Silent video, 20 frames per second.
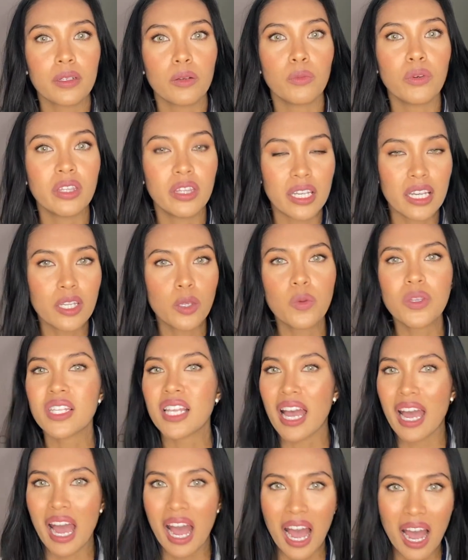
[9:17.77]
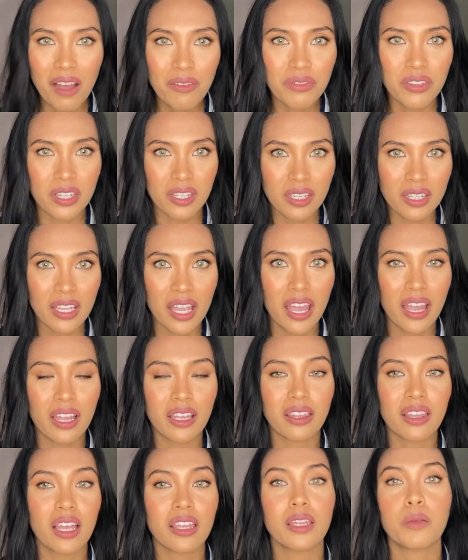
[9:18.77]
with these ones, I have to
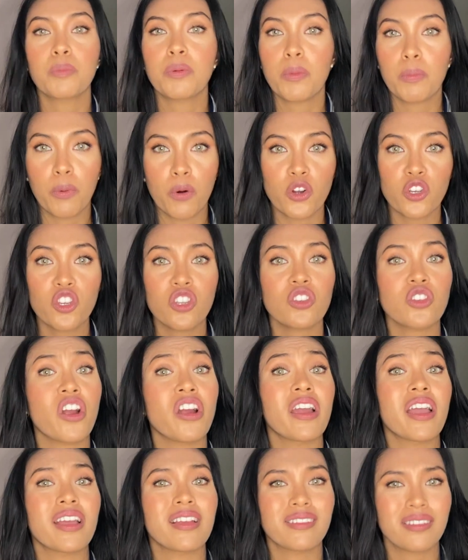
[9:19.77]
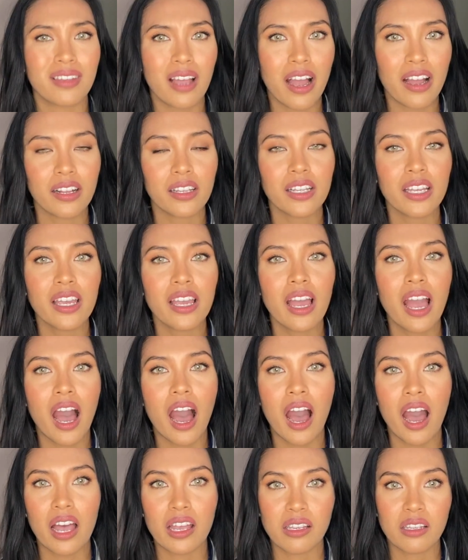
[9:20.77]
say that the proportions are exactly
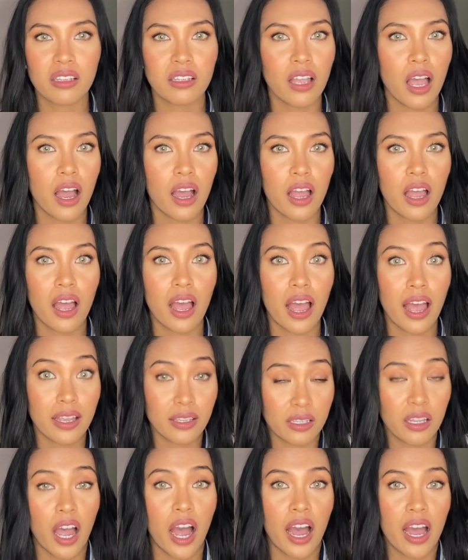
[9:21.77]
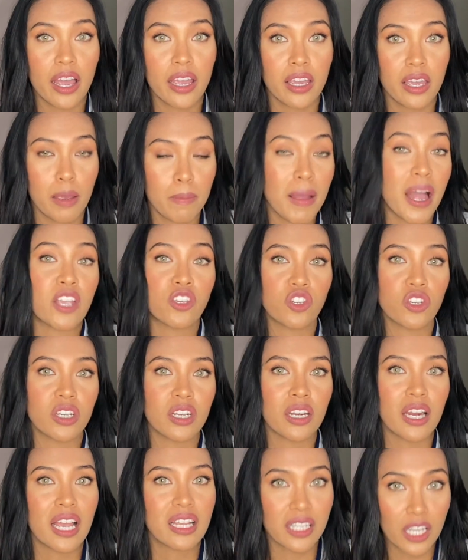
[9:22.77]
as I imagined
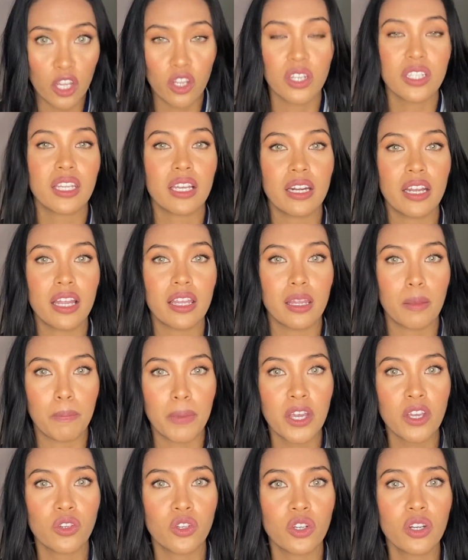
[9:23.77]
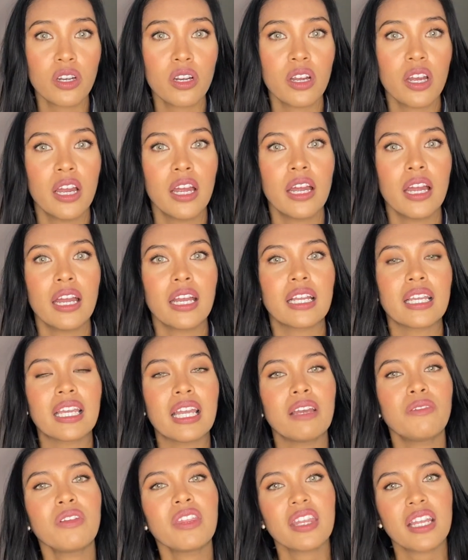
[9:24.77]
it, as I looked at it in the picture,
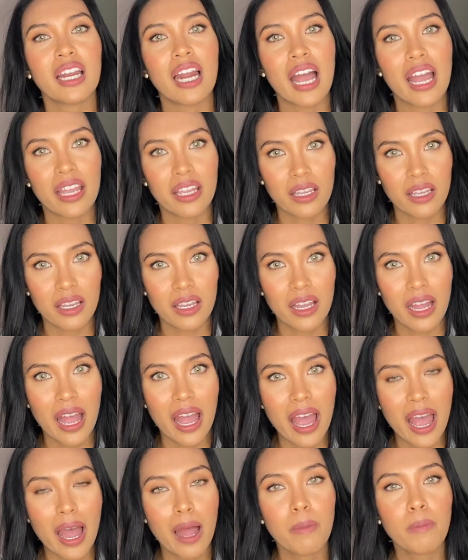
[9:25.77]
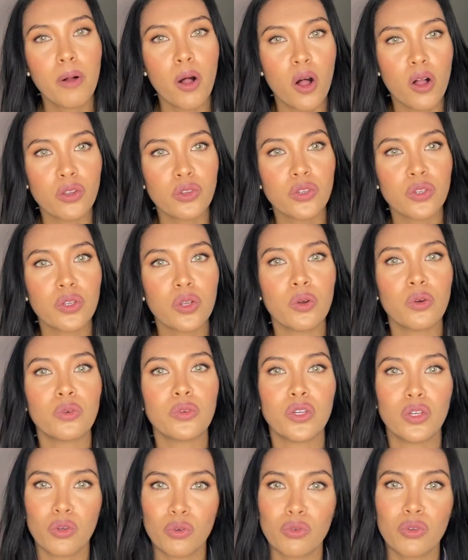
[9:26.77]
given that I am also
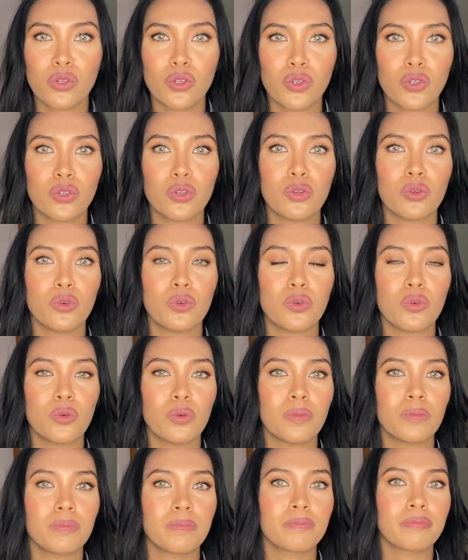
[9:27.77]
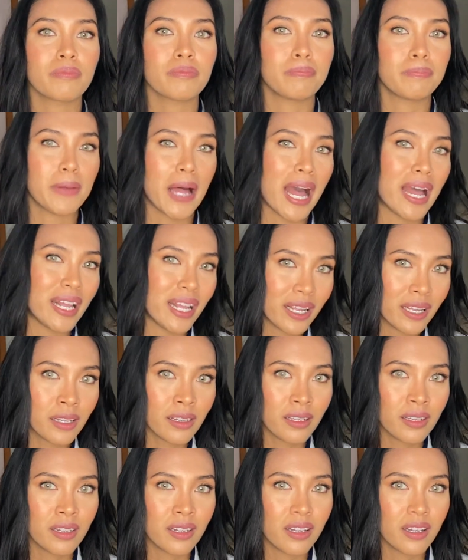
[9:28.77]
used to
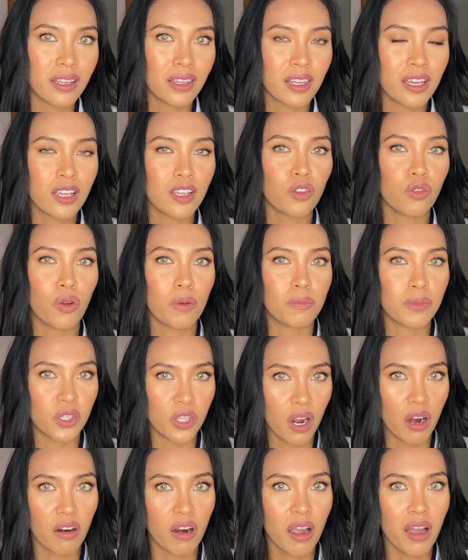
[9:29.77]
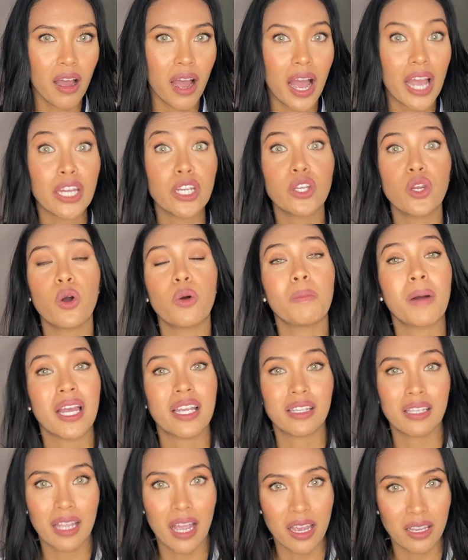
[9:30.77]
buying things from Zara. I know
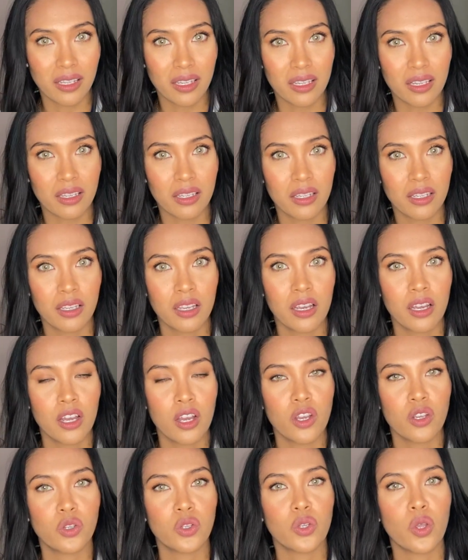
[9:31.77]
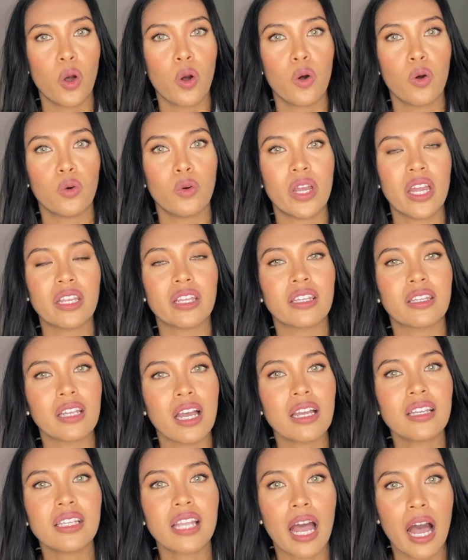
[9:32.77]
my sizes. So it
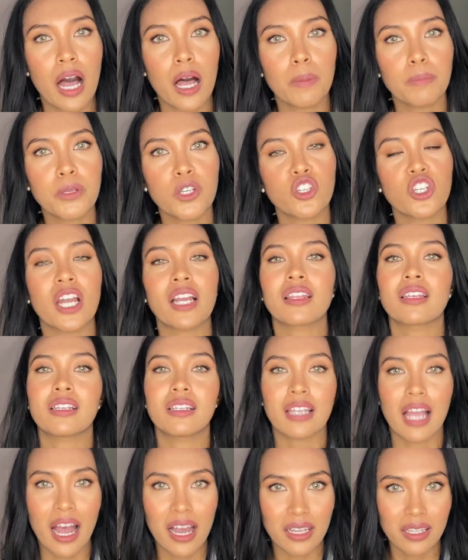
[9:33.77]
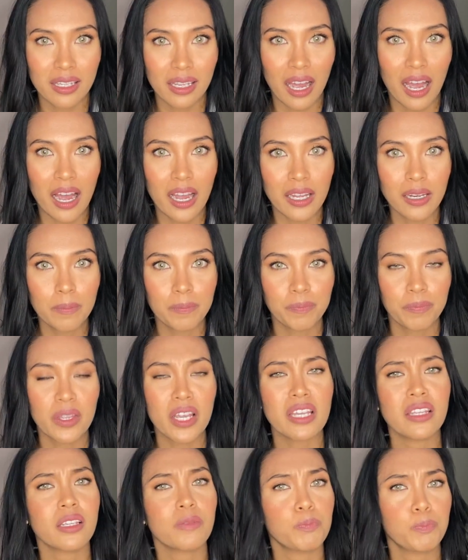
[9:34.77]
does help to check the size guide.
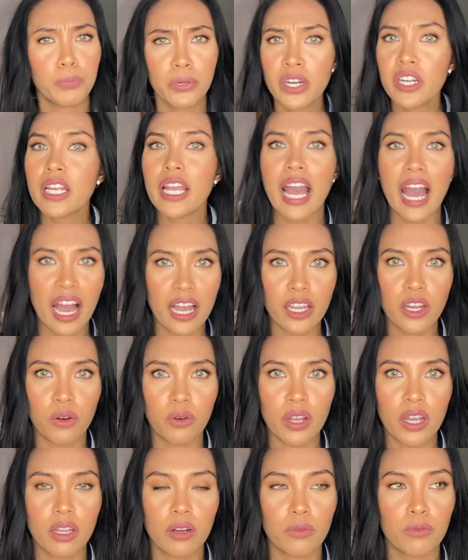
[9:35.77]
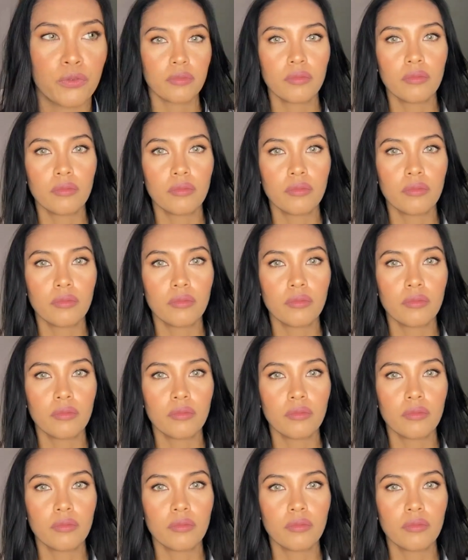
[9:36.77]
It's pretty accurate.